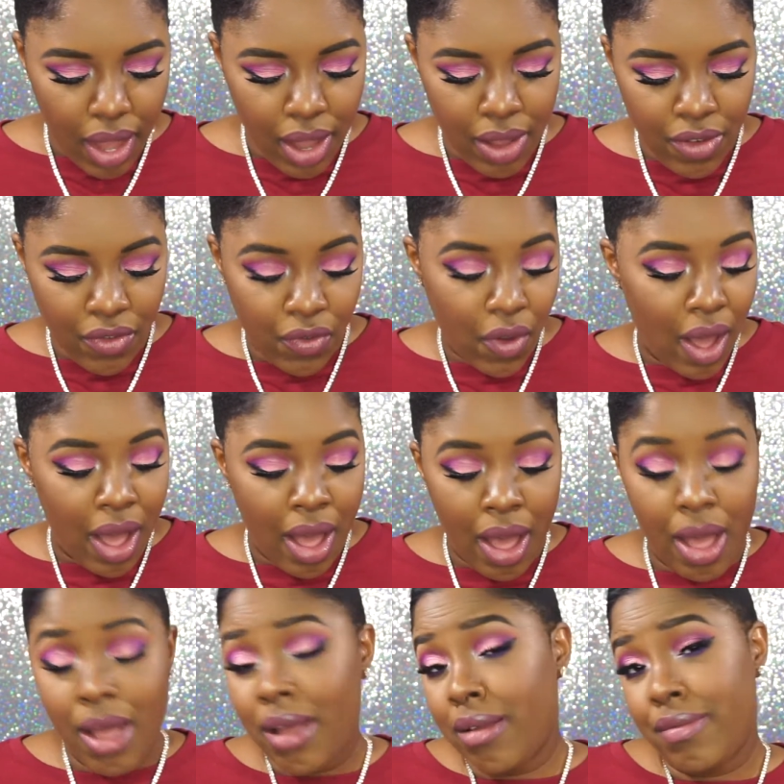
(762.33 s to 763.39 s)
if
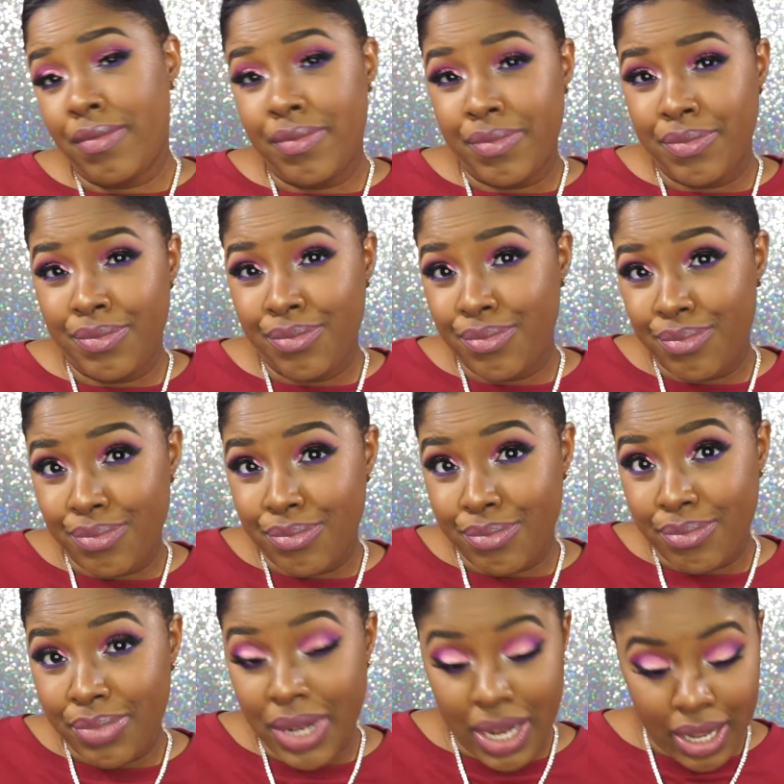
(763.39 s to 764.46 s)
I
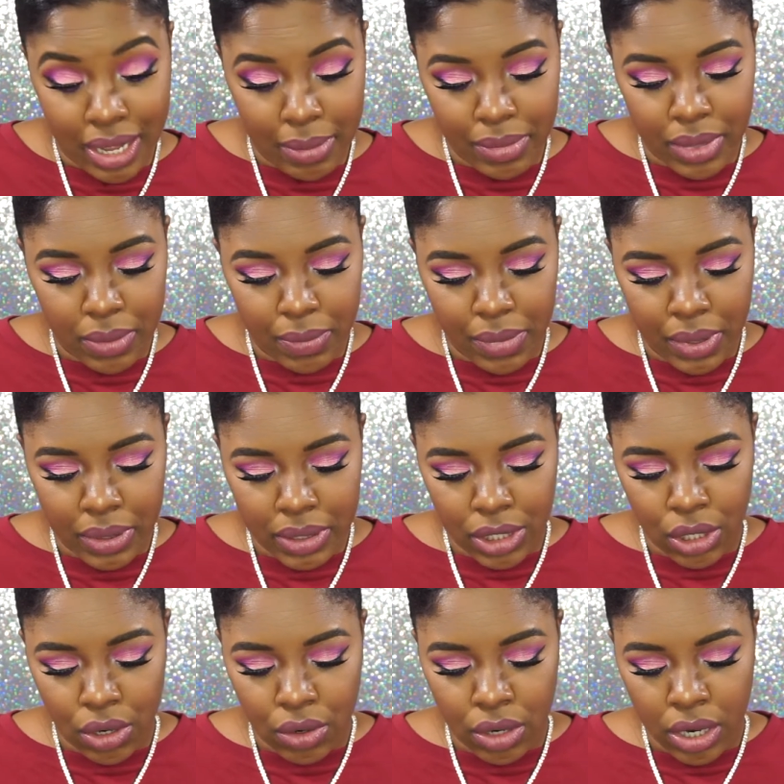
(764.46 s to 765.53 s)
plug up,
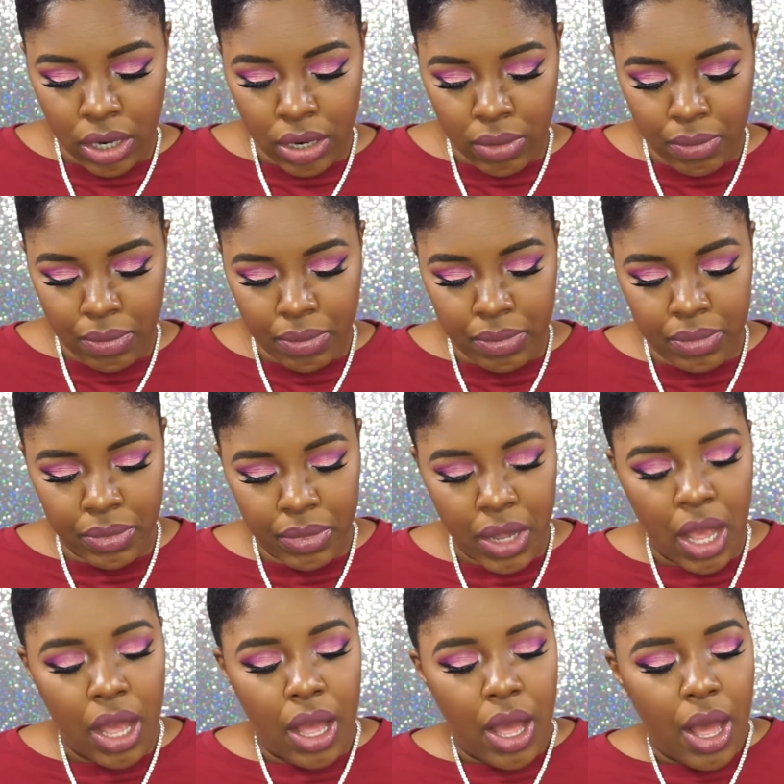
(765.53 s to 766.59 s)

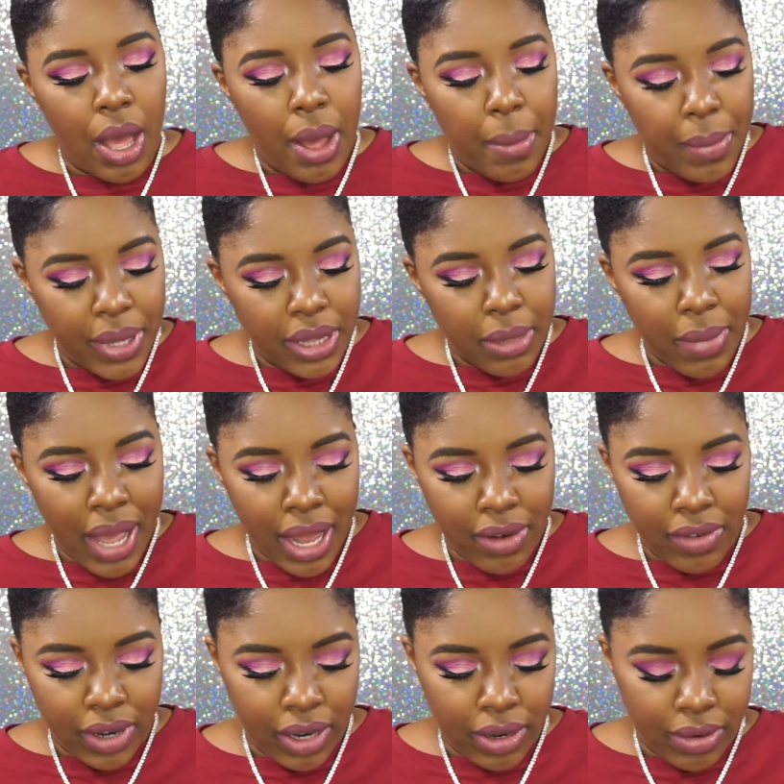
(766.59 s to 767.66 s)
put the
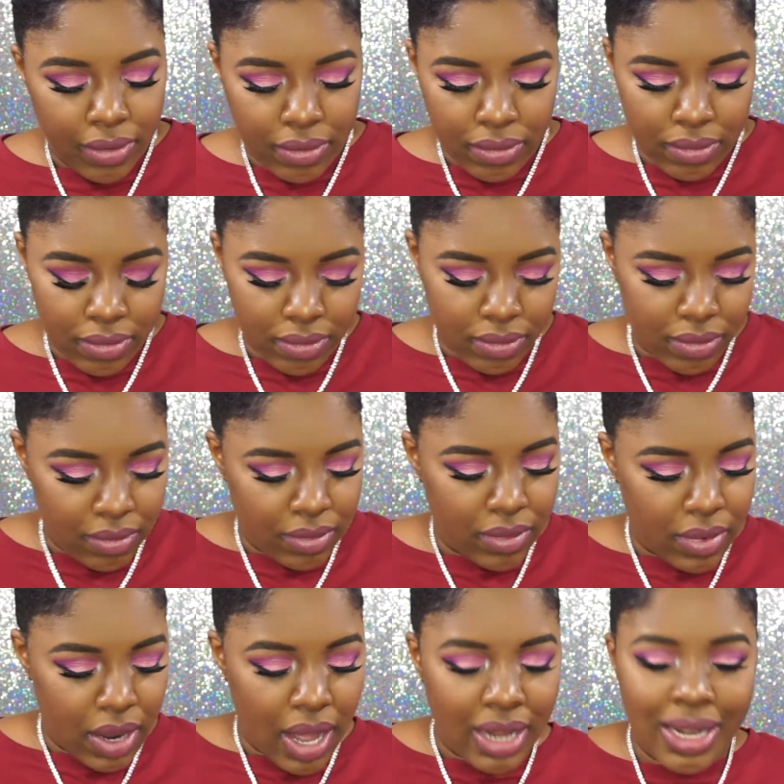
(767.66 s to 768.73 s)
battery in.
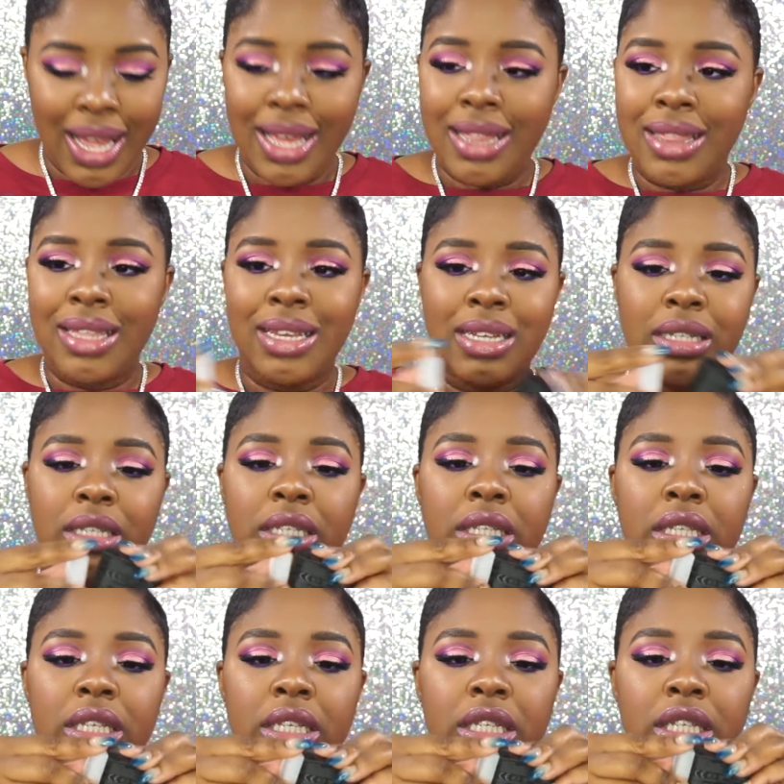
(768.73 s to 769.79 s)
I like this.
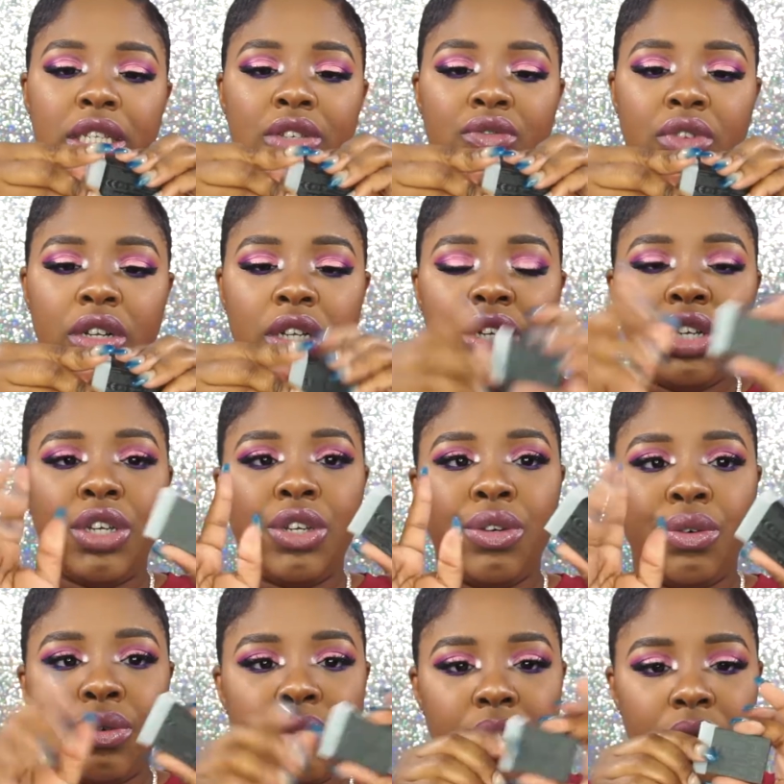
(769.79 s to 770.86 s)
This is really
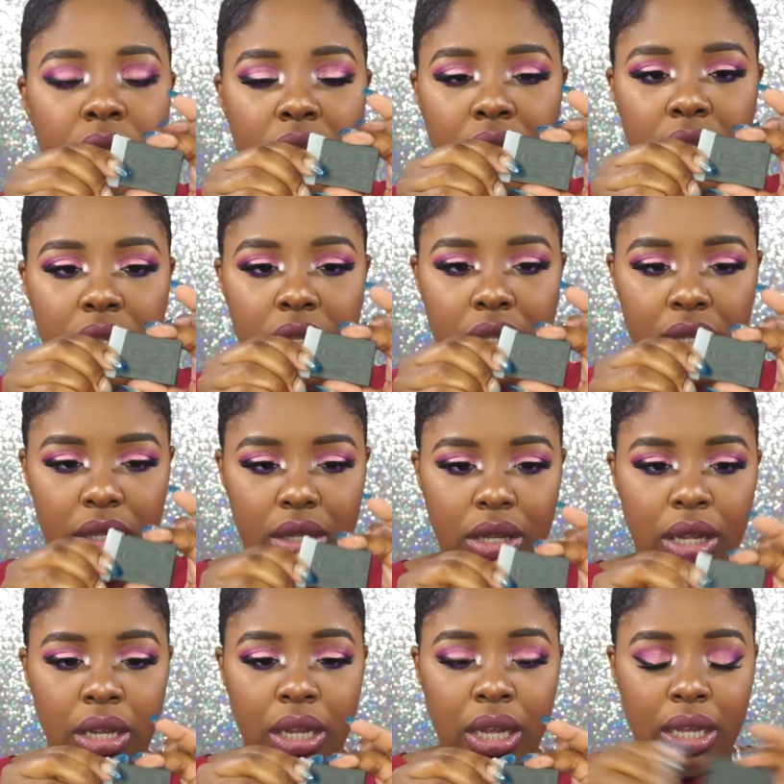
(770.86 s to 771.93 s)
cute.
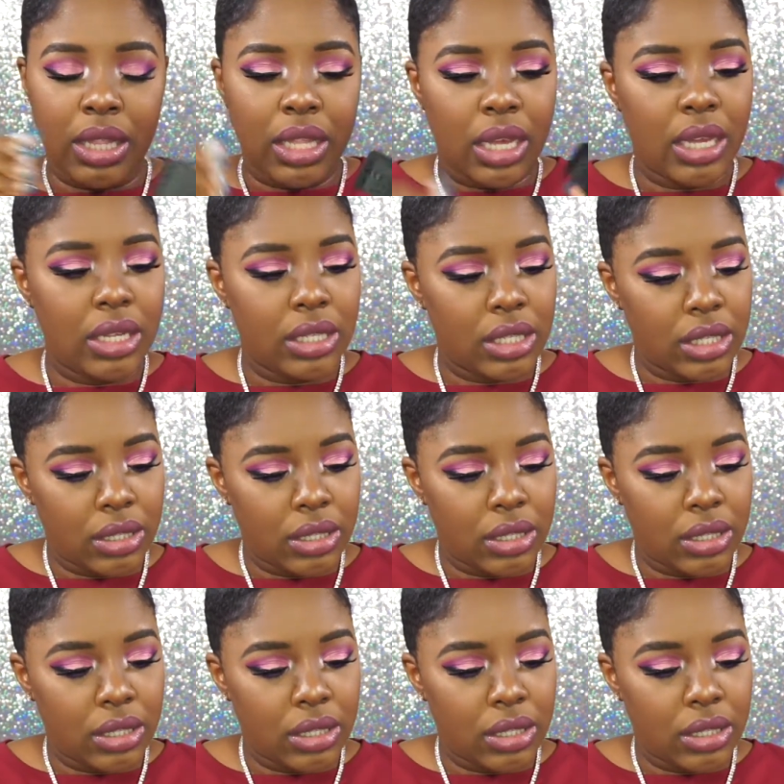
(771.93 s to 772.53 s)
I like that.